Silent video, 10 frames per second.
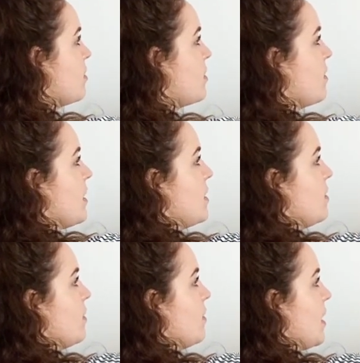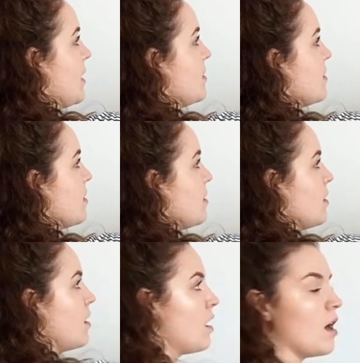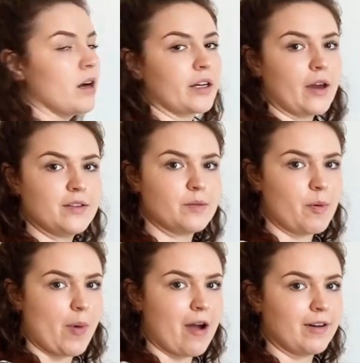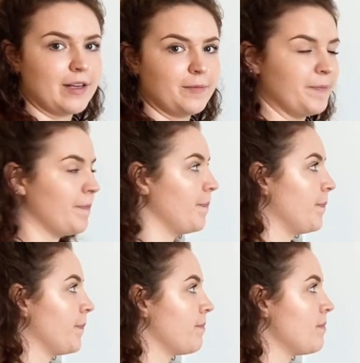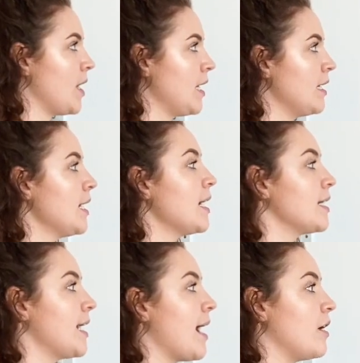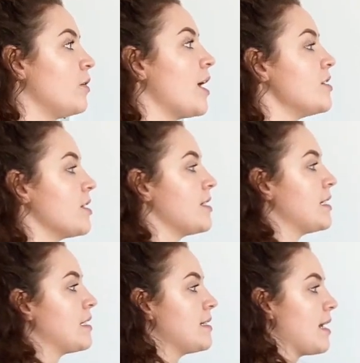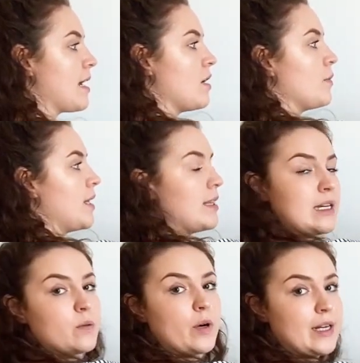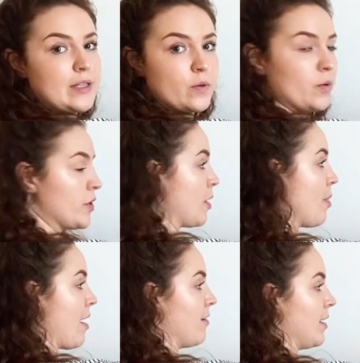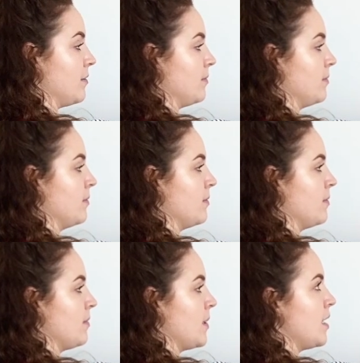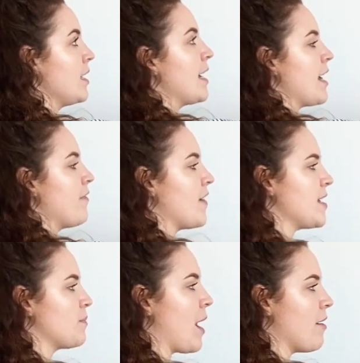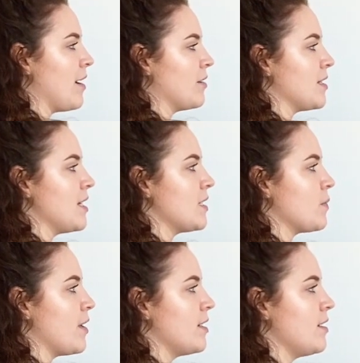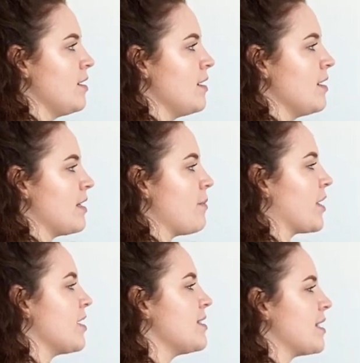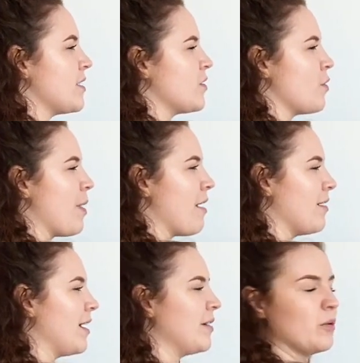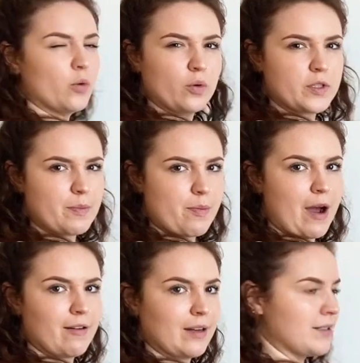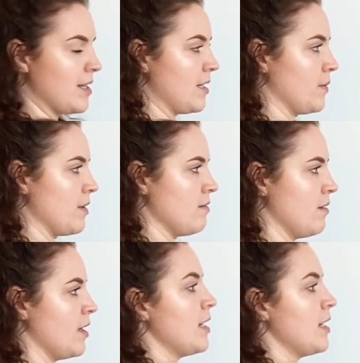So these two lines are going to be parallel. Now, I just need to see whether this one is also parallel. If it is parallel to this one, then because these two are parallel, it will also be parallel to this one.